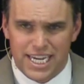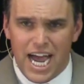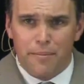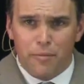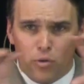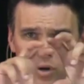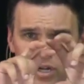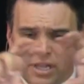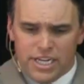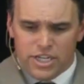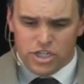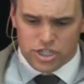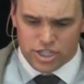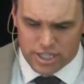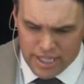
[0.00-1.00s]
I'm a
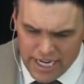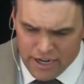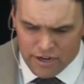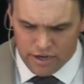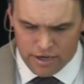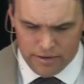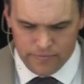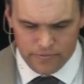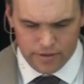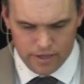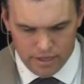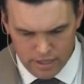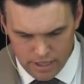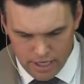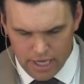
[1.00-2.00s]
religious leader.
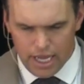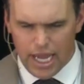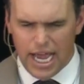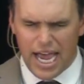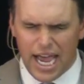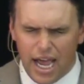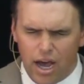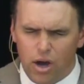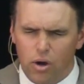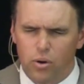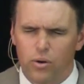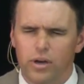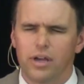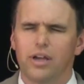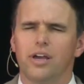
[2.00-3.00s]
How?
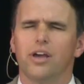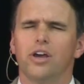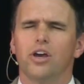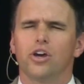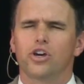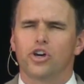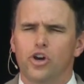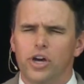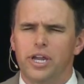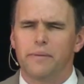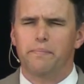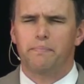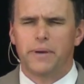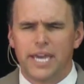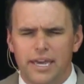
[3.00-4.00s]
could
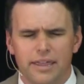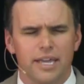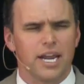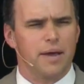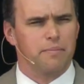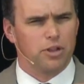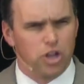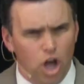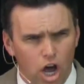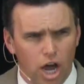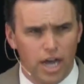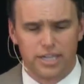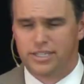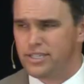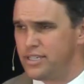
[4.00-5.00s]
it be that I'm
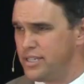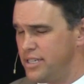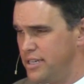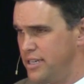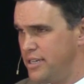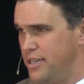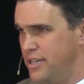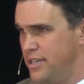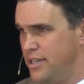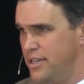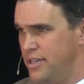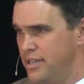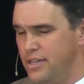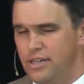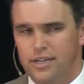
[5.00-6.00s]
lost?
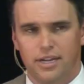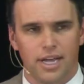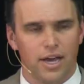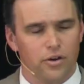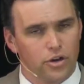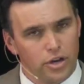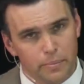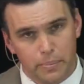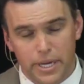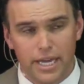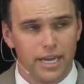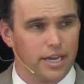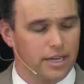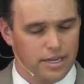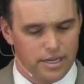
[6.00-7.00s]
How could it be?